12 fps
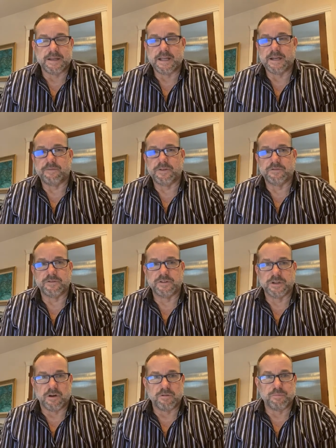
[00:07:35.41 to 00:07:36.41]
And if you
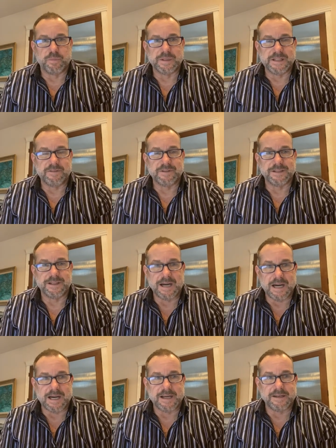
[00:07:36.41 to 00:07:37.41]
don't believe in
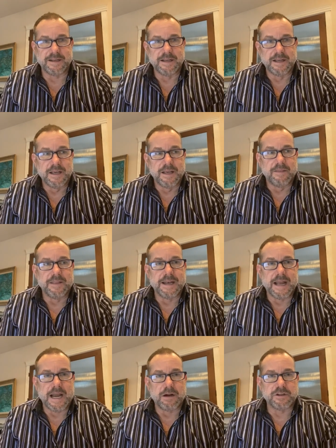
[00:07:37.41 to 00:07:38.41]
God, then
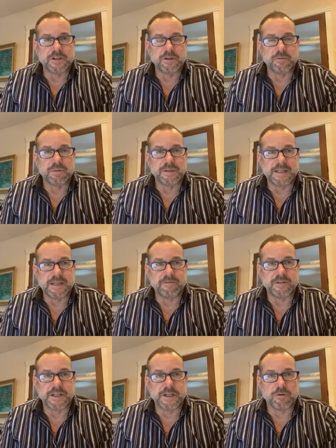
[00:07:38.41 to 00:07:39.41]
how can you
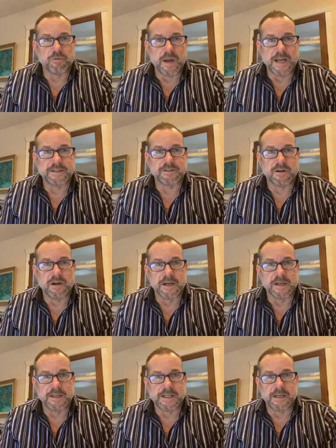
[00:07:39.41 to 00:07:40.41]
believe that your rights are
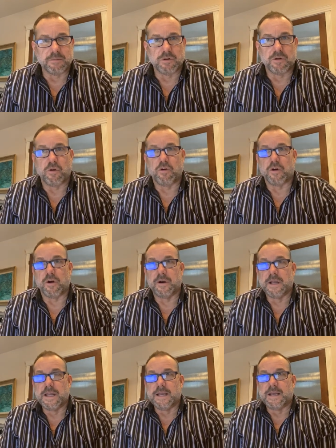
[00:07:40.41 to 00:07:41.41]
unalienable or
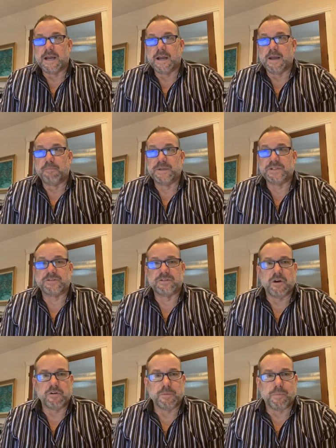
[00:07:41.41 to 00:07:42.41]

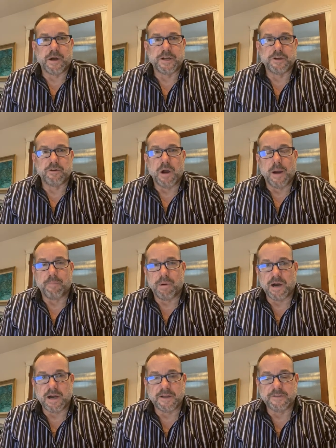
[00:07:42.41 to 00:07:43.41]
bestowed upon you
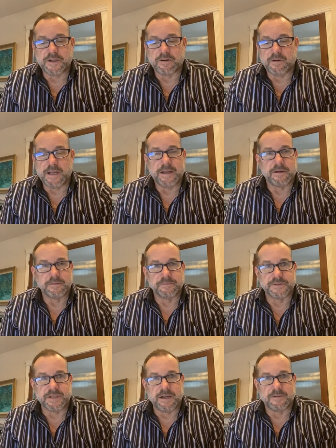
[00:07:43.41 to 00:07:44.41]
upon the Creator
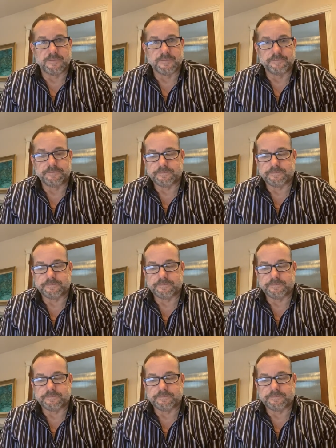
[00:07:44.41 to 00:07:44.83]
Himself?